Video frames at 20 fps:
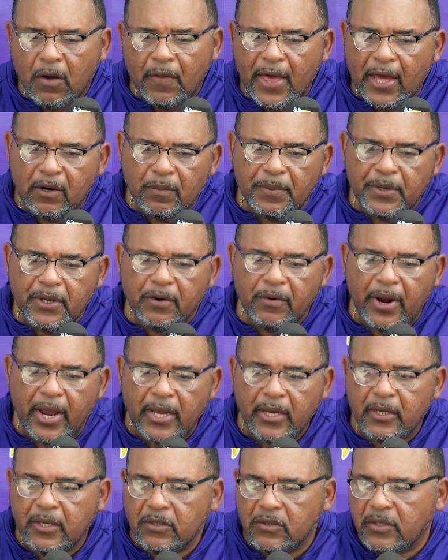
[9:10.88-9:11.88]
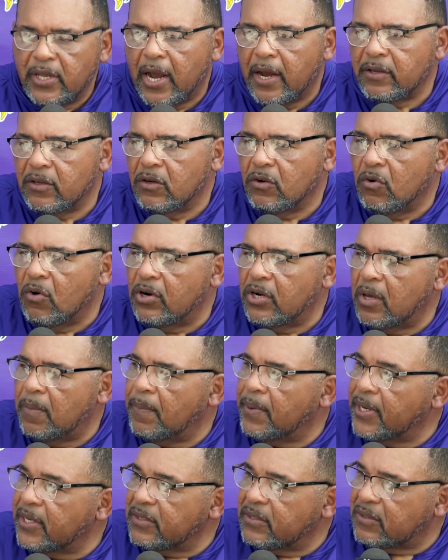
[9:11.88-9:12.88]
Well, that'll be great, because now you're going
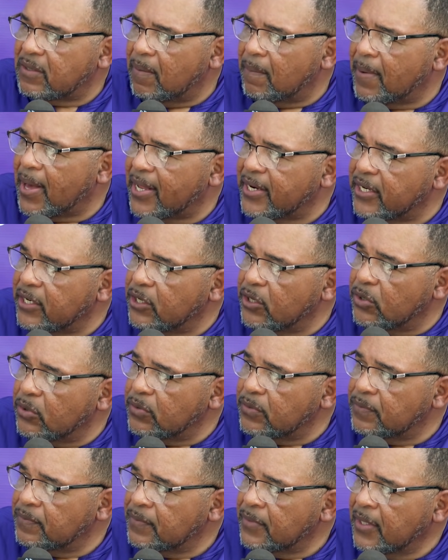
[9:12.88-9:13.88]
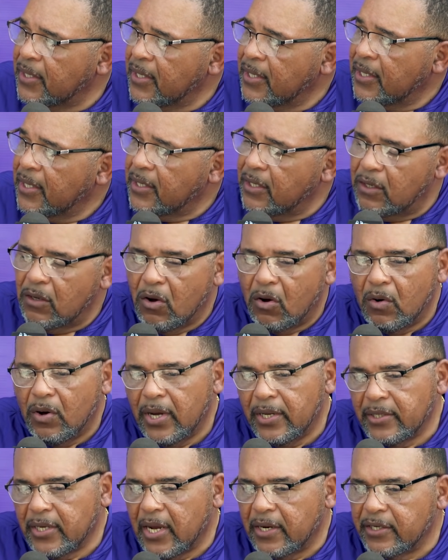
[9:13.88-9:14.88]
up against somebody new, you
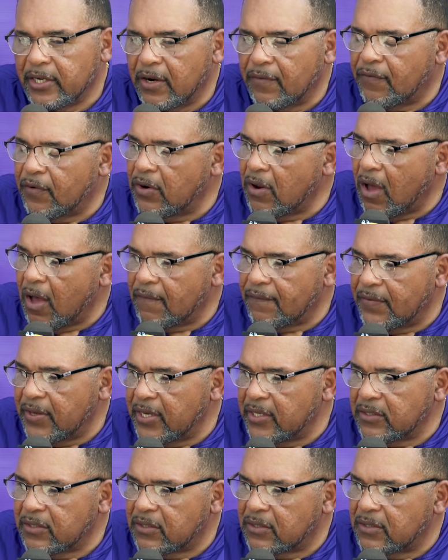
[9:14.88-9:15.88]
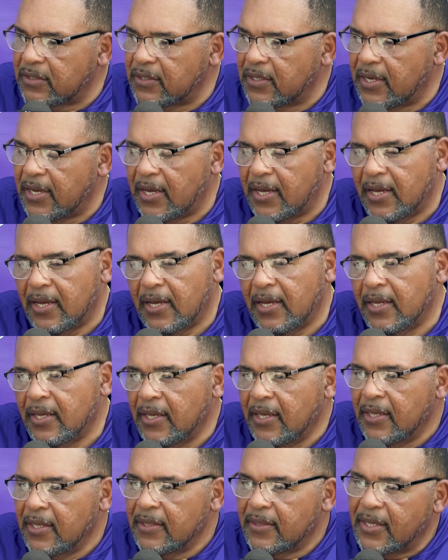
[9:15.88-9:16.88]
know, a different offense.
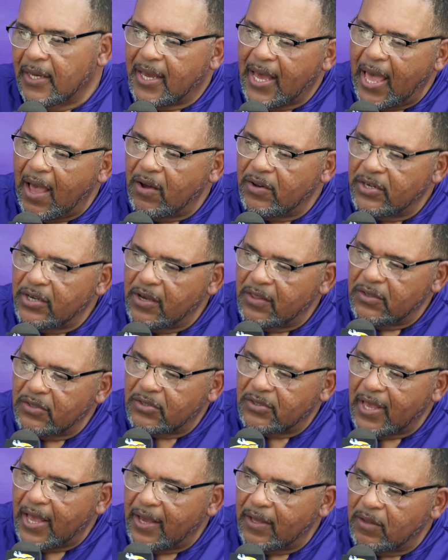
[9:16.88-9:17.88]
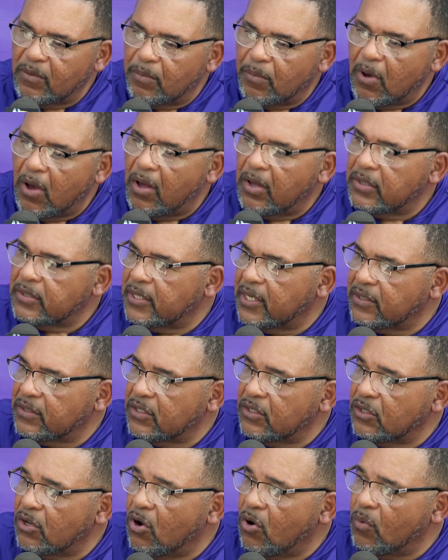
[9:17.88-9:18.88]
The guy on the other side of the ball
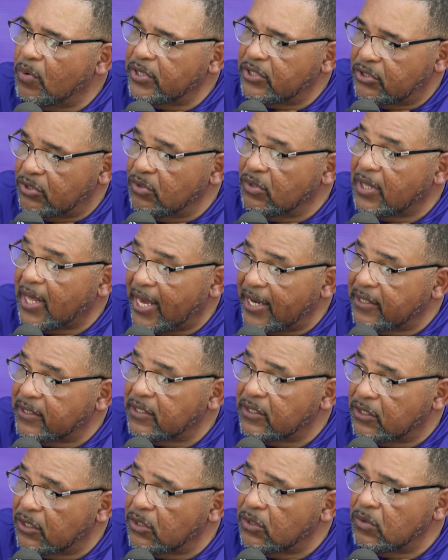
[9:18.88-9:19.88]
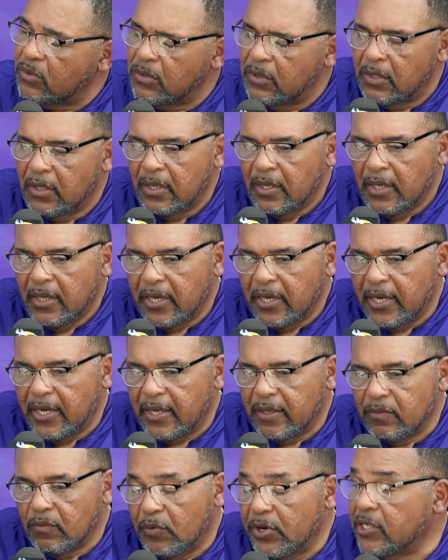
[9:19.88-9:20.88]
doesn't know what you like to do,
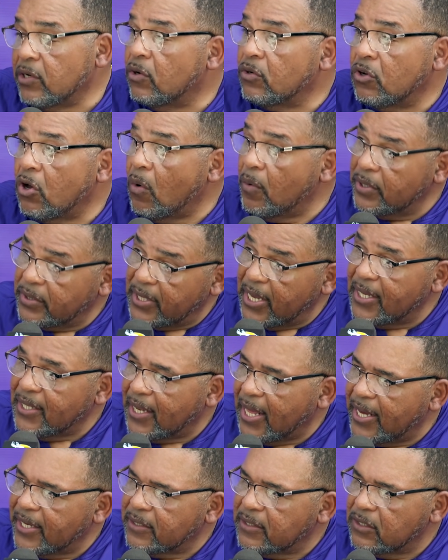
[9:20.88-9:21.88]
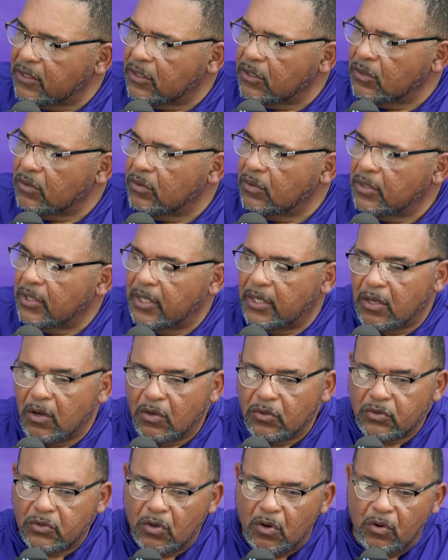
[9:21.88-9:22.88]
and we don't know what they like to do, you
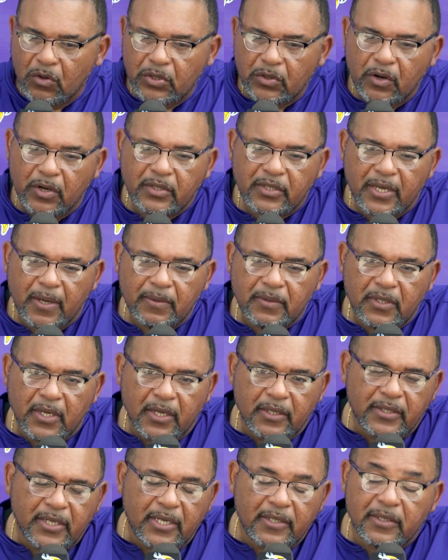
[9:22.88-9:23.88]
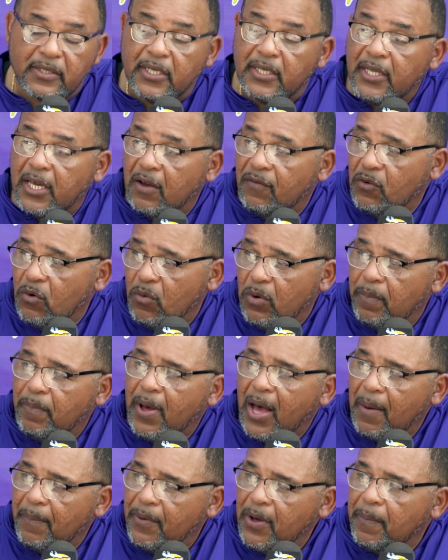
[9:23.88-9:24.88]
know. So, you know, intensity level will
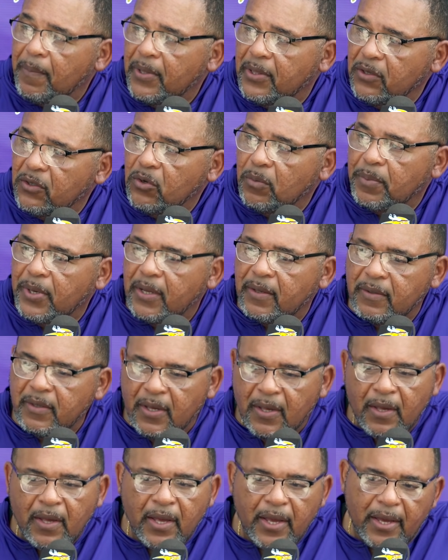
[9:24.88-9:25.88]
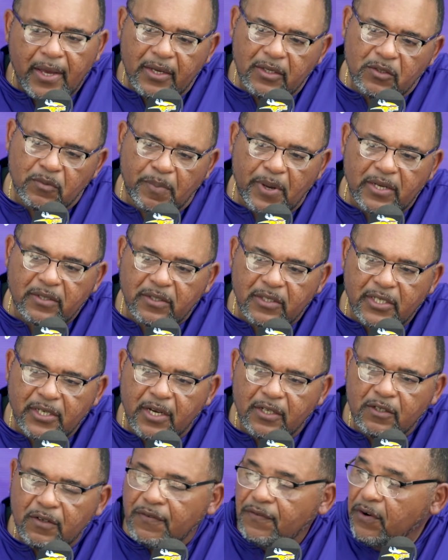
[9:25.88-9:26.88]
pop up a little bit,
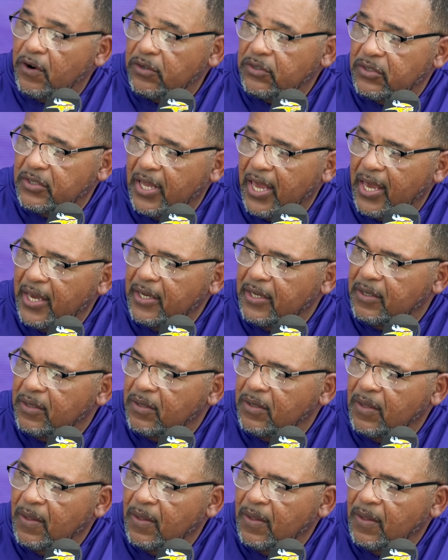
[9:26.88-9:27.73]
especially on the first day.